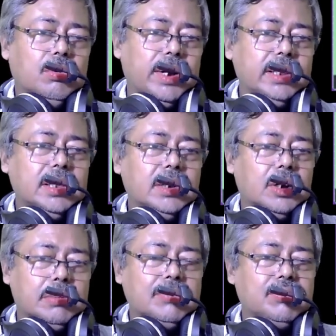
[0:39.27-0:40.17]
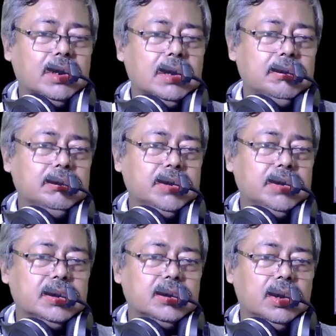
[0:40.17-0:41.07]
When the normal form
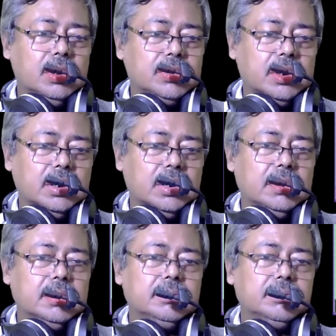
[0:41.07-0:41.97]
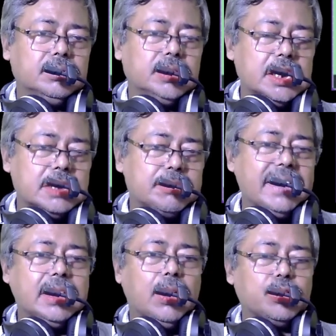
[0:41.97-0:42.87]
is not
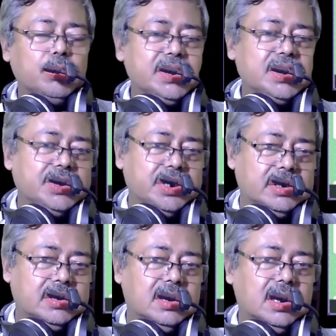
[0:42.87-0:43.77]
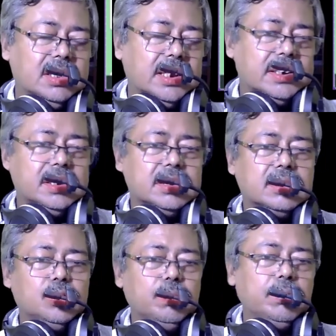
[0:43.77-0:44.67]
satisfying the atomicity, that
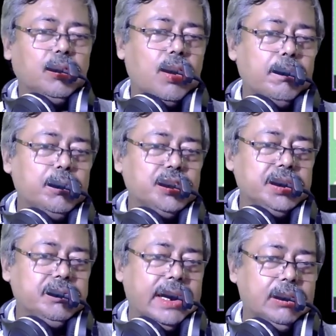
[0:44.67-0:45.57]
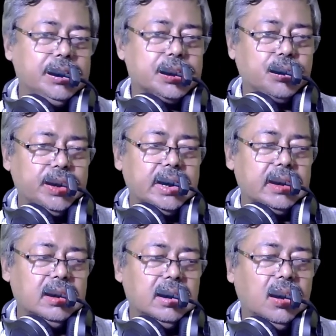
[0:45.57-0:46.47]
is, composite value is
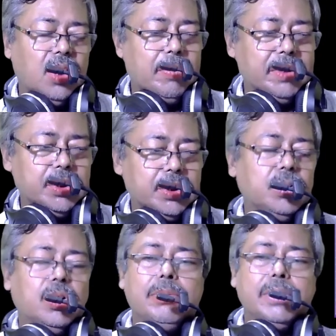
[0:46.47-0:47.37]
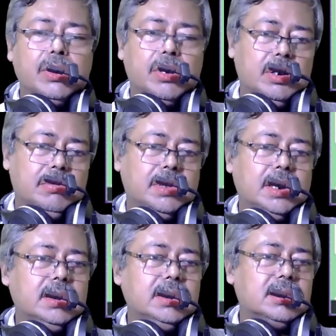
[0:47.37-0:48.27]
showing up any row, up any column,
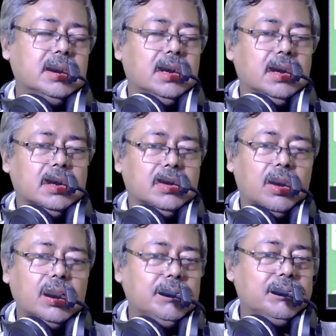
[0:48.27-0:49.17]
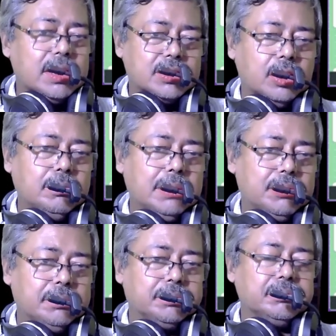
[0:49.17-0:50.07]
that is not in first normal
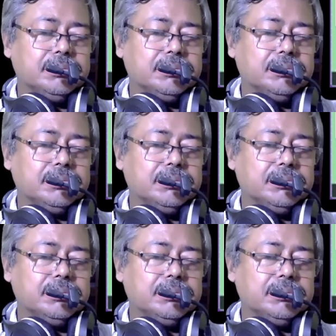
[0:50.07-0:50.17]
form.